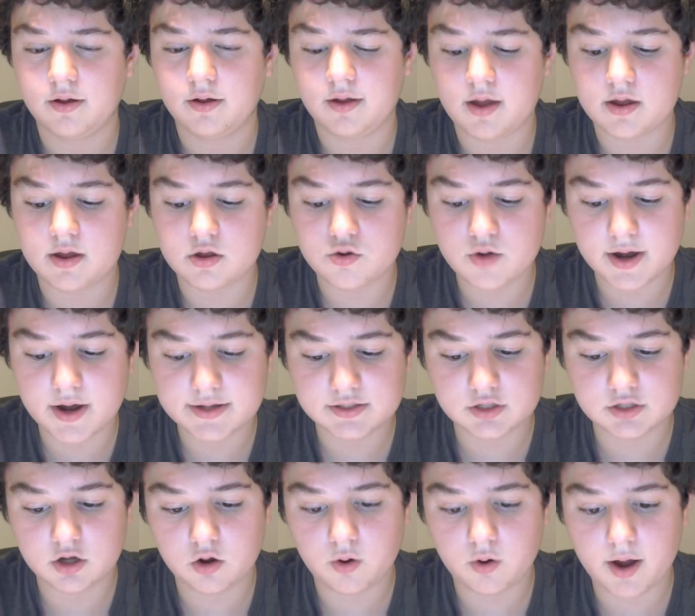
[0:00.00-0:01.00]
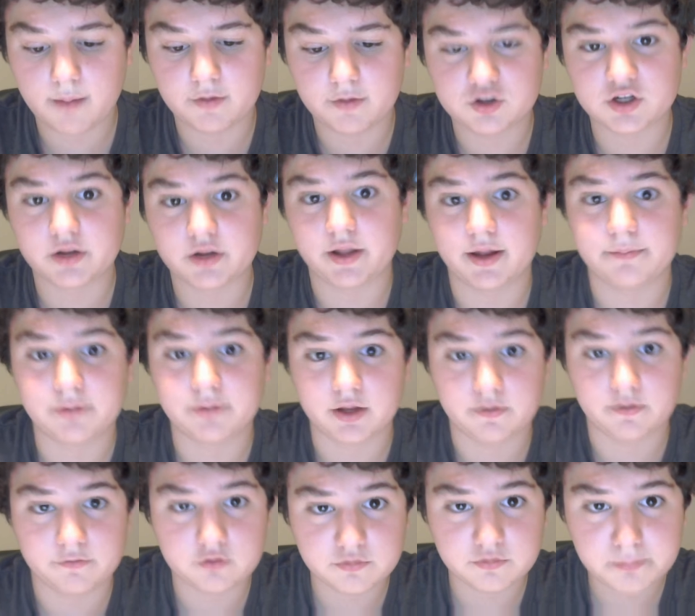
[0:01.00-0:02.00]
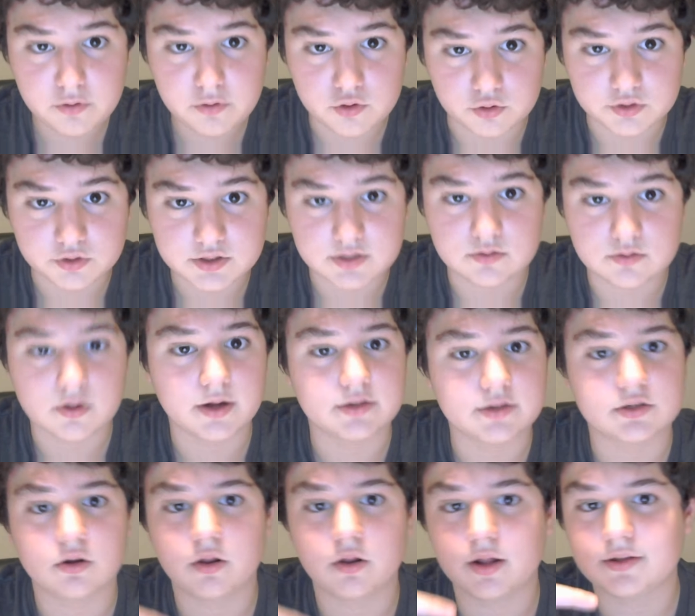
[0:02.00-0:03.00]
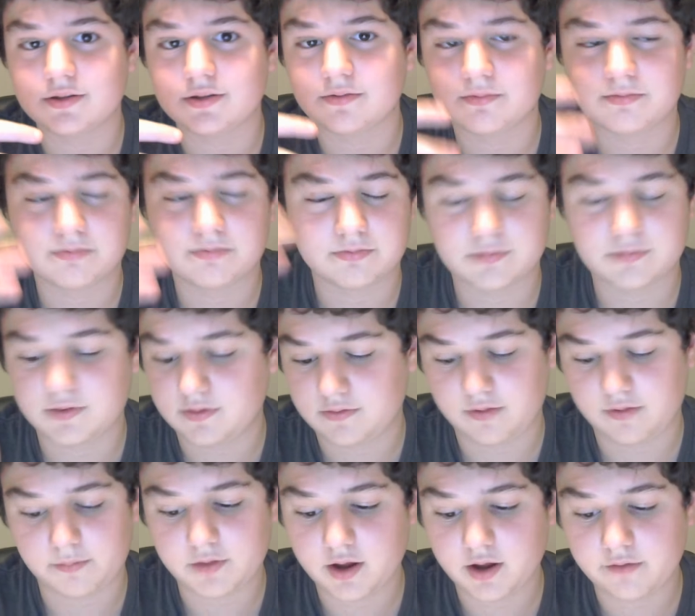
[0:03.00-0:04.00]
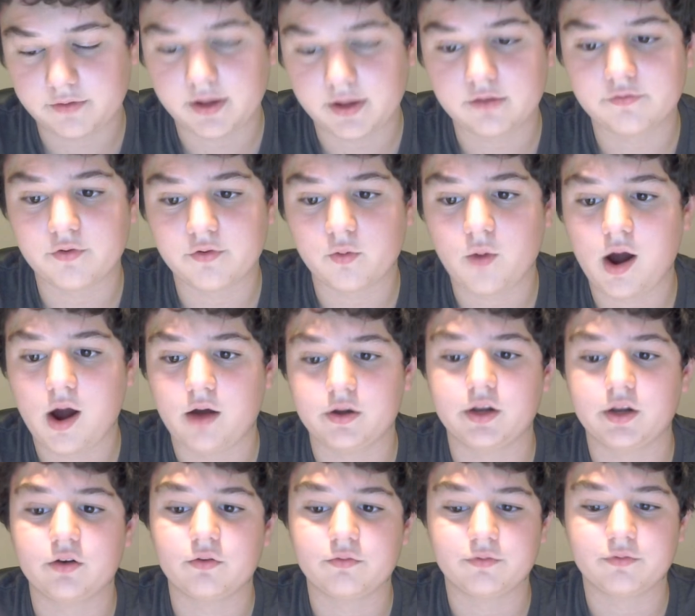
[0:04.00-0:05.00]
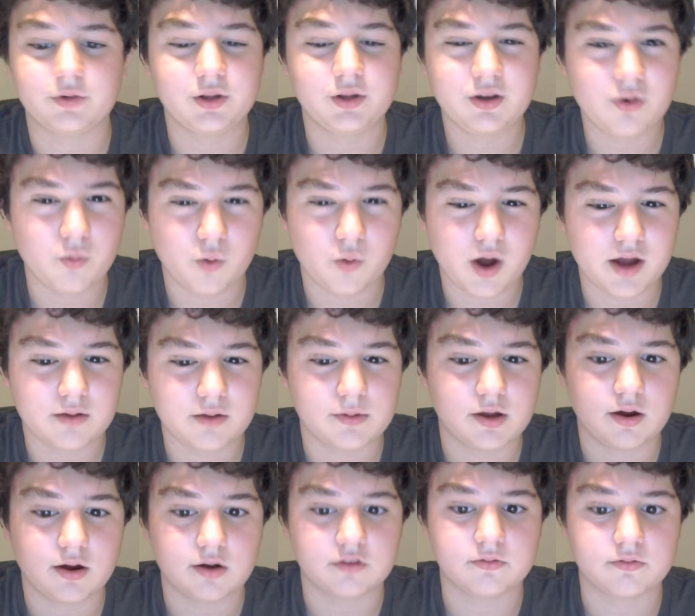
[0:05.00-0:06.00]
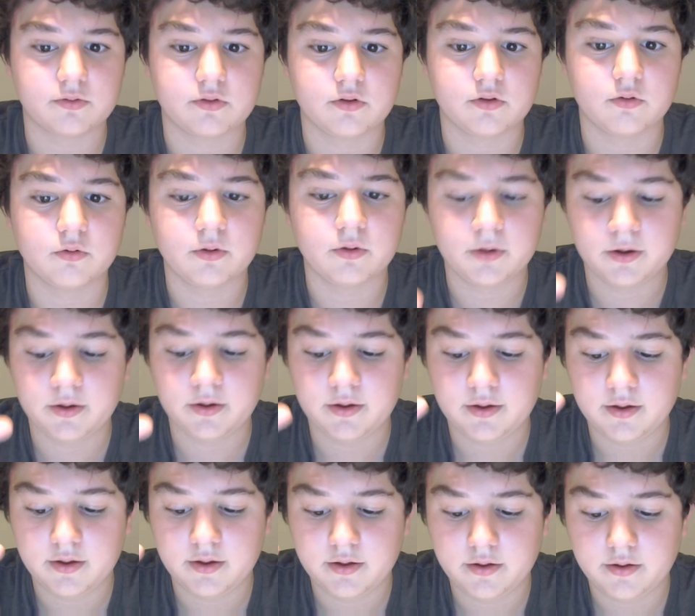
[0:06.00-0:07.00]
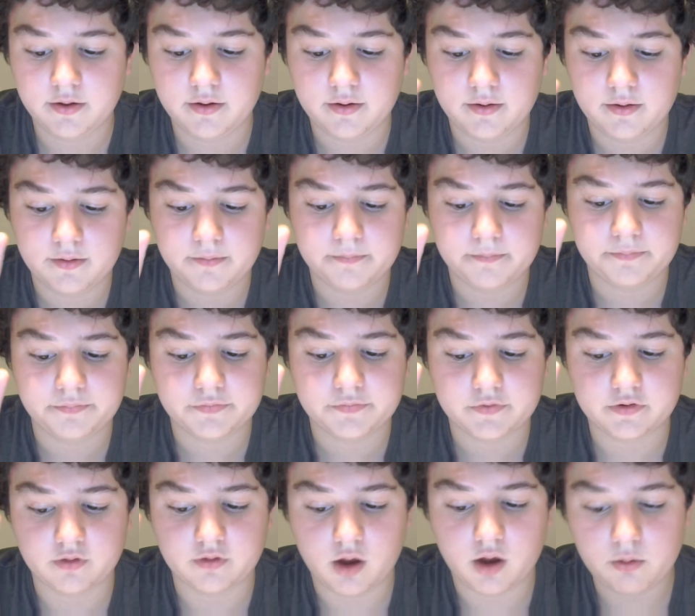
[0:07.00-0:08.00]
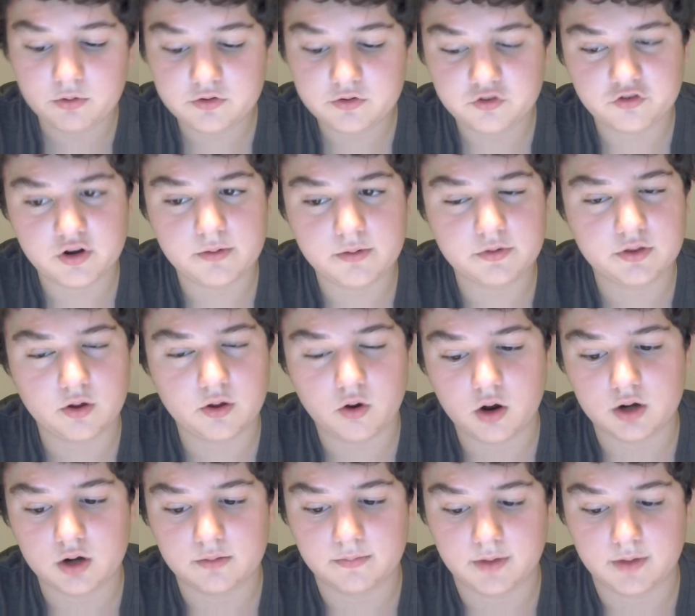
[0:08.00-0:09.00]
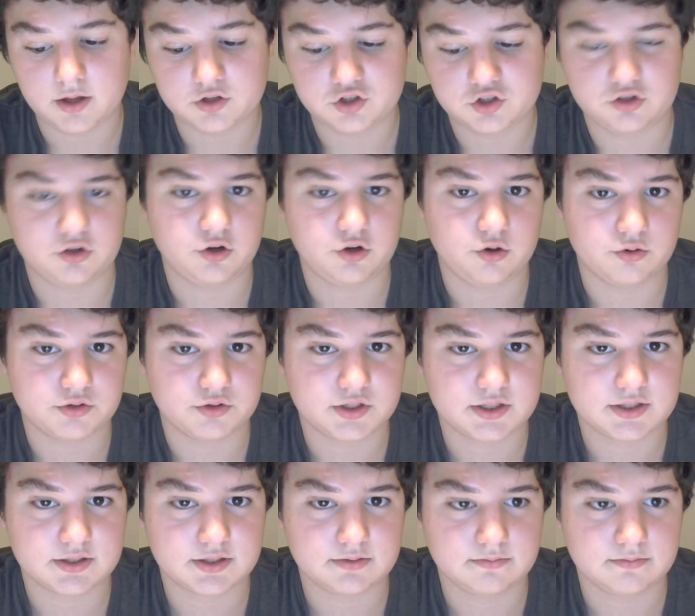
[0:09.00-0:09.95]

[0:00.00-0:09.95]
You guys know how much I like Playful Spooks. You guys know that's something I've liked for a while, and I don't really know why, to be honest with you. So I would stream with the Haunted Mansion ghosts.